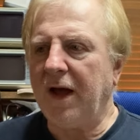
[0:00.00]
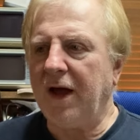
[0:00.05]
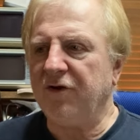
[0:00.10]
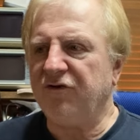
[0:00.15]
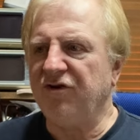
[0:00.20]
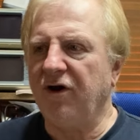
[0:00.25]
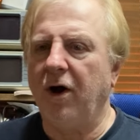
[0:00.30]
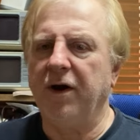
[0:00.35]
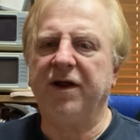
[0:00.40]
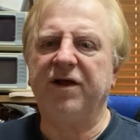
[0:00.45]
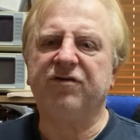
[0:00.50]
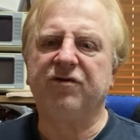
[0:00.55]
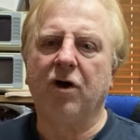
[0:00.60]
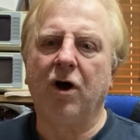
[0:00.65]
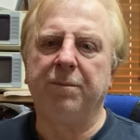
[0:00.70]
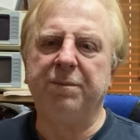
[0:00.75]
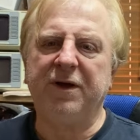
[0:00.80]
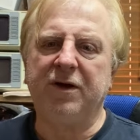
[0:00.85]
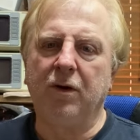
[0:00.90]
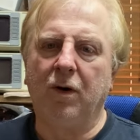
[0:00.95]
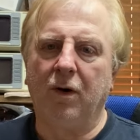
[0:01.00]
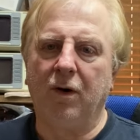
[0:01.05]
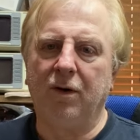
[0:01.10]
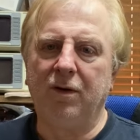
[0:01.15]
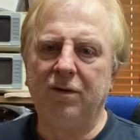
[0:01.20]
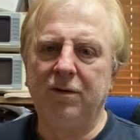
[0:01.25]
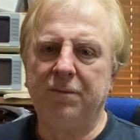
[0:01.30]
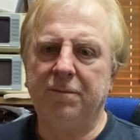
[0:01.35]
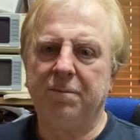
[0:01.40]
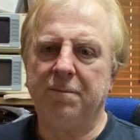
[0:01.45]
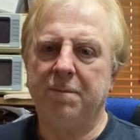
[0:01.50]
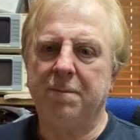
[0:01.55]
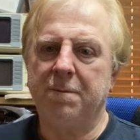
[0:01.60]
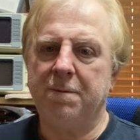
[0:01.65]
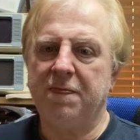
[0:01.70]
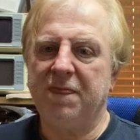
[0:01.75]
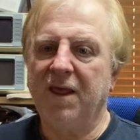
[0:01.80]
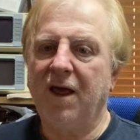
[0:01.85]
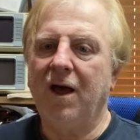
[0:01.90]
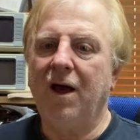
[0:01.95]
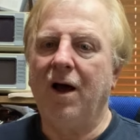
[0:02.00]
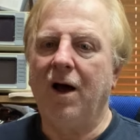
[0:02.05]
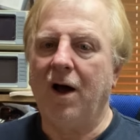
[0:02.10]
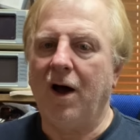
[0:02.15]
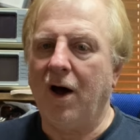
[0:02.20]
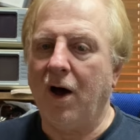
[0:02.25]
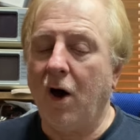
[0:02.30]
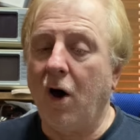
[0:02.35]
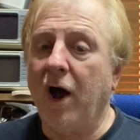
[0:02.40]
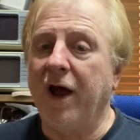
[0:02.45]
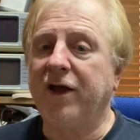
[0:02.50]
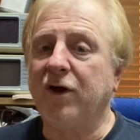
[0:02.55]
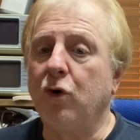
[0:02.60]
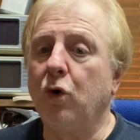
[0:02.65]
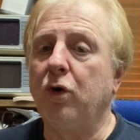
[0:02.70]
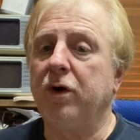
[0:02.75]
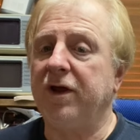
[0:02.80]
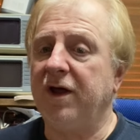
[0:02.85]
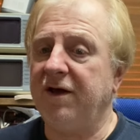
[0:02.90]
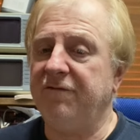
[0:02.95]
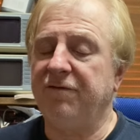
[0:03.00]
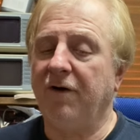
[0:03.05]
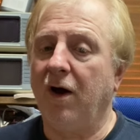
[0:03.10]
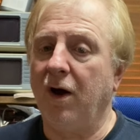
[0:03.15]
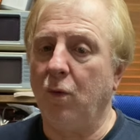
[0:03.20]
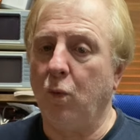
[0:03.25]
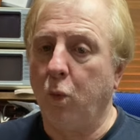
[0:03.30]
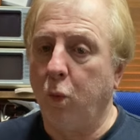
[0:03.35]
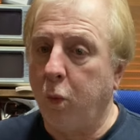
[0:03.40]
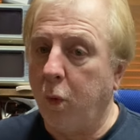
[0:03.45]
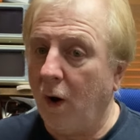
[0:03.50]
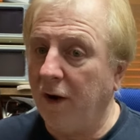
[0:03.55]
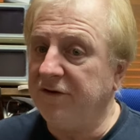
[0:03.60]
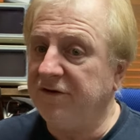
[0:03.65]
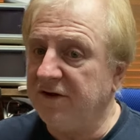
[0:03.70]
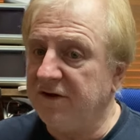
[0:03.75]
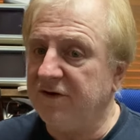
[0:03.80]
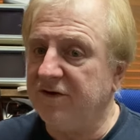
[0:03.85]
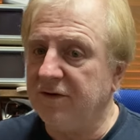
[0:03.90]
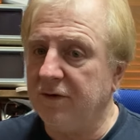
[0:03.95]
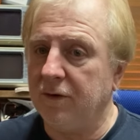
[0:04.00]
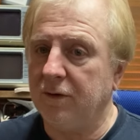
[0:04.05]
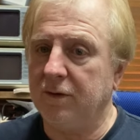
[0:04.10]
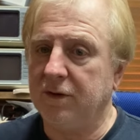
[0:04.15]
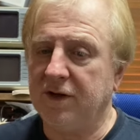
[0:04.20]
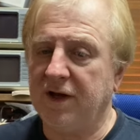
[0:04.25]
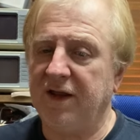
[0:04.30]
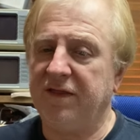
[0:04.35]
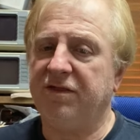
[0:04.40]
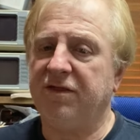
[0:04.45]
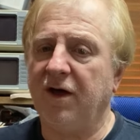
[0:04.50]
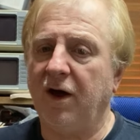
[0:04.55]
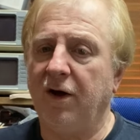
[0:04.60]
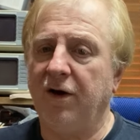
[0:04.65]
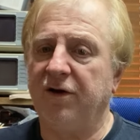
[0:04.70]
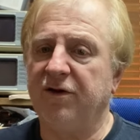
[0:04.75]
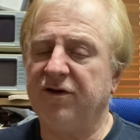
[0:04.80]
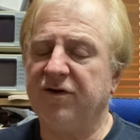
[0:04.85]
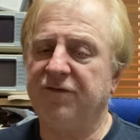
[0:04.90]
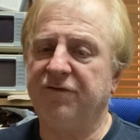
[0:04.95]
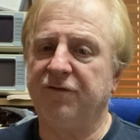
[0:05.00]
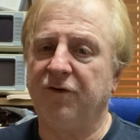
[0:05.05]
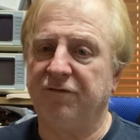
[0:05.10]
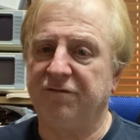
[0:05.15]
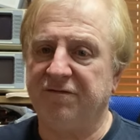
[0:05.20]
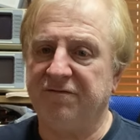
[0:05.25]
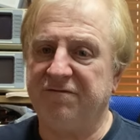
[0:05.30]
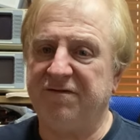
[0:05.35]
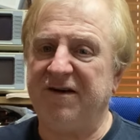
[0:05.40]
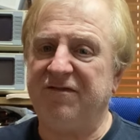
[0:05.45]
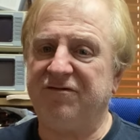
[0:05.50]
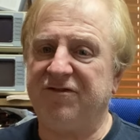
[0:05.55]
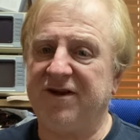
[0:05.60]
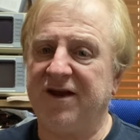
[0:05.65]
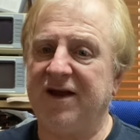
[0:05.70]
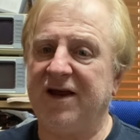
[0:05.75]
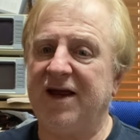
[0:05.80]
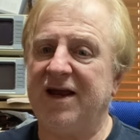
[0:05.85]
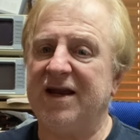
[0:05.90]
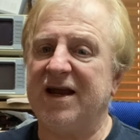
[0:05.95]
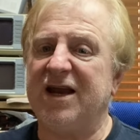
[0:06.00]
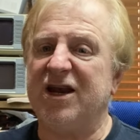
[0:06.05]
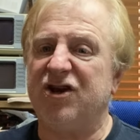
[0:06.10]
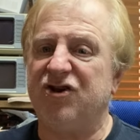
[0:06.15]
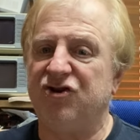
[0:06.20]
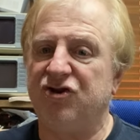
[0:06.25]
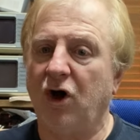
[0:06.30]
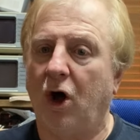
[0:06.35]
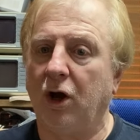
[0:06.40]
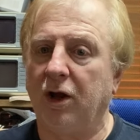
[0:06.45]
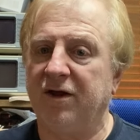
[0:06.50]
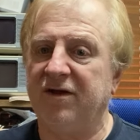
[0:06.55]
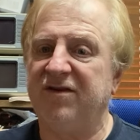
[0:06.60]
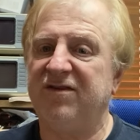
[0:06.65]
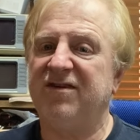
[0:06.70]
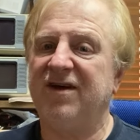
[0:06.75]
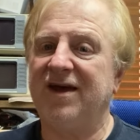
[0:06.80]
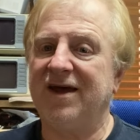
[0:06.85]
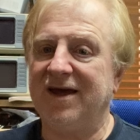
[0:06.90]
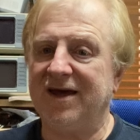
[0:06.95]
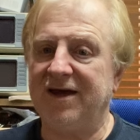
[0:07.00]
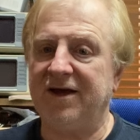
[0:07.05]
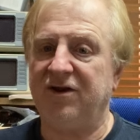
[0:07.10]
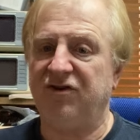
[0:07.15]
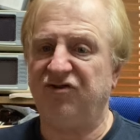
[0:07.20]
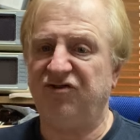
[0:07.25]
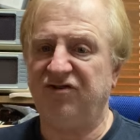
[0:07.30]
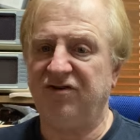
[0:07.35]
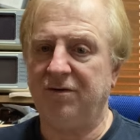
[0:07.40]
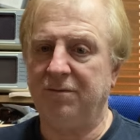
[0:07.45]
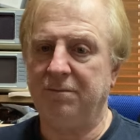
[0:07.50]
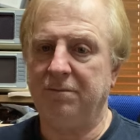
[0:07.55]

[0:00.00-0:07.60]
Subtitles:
Chinese copy coil, I could, if I wanted to, get those for $15 each.